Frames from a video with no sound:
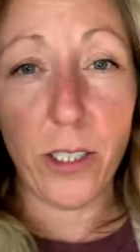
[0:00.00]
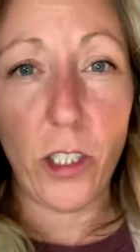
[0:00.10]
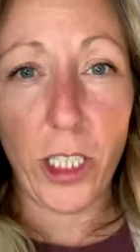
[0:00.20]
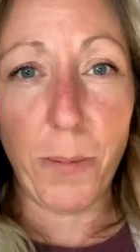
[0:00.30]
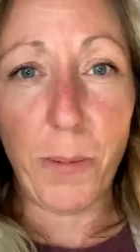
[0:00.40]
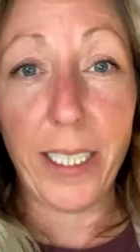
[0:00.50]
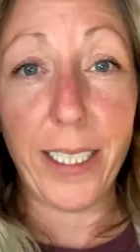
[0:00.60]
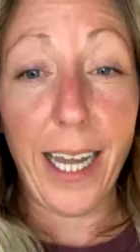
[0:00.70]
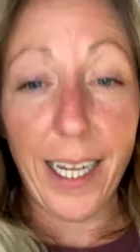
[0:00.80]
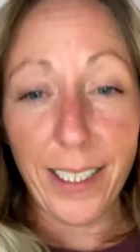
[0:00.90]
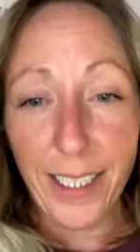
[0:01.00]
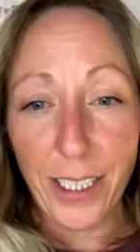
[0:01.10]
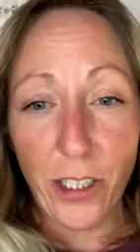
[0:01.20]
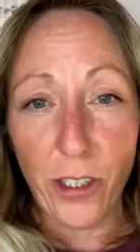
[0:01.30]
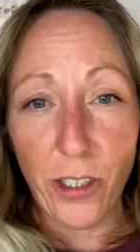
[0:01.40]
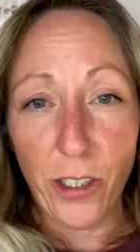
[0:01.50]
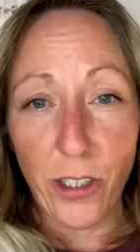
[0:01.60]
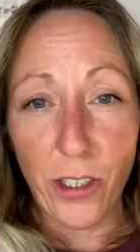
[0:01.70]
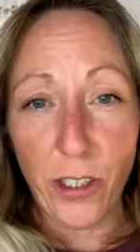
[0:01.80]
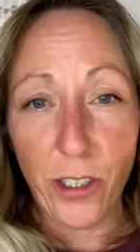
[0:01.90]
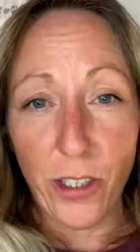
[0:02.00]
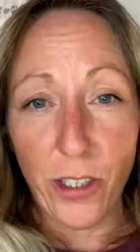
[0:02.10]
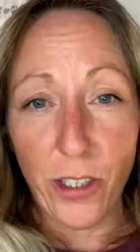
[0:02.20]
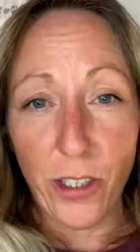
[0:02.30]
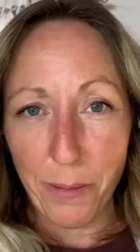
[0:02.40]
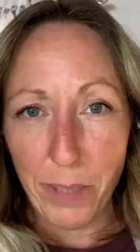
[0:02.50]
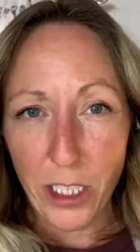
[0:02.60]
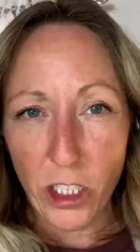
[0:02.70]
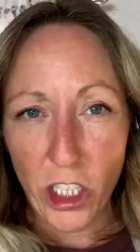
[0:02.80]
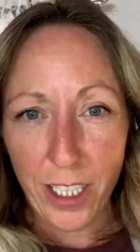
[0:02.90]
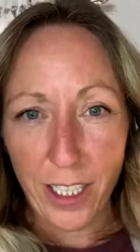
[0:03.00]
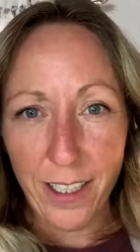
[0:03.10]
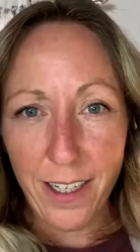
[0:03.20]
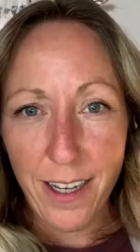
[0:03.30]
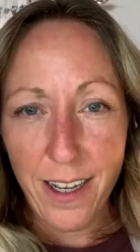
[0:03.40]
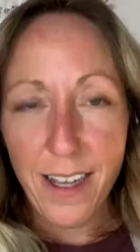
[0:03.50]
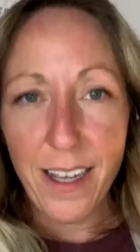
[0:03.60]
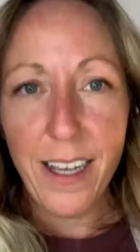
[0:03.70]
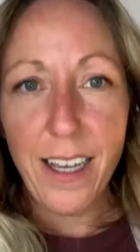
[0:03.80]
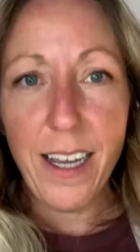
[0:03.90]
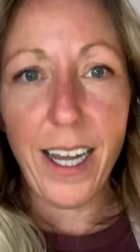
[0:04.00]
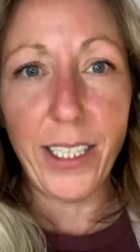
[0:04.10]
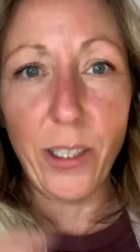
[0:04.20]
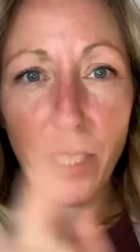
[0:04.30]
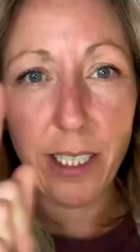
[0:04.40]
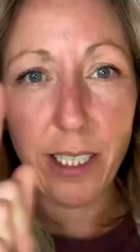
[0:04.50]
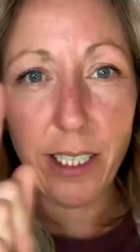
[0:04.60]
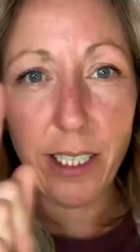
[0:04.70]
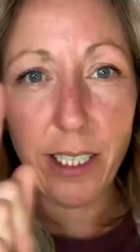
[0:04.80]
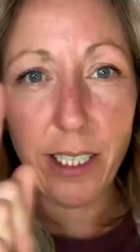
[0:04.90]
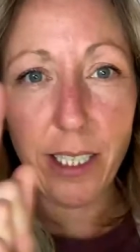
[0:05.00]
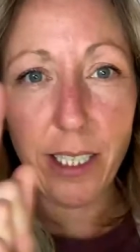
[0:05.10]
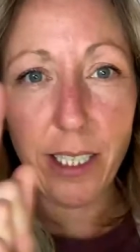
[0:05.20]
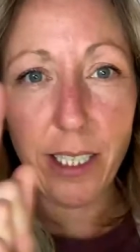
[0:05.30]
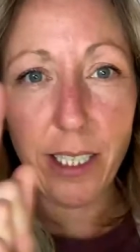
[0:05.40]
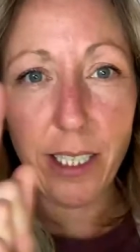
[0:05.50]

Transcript: just just because as I turned off the question submission, I noticed that the attendees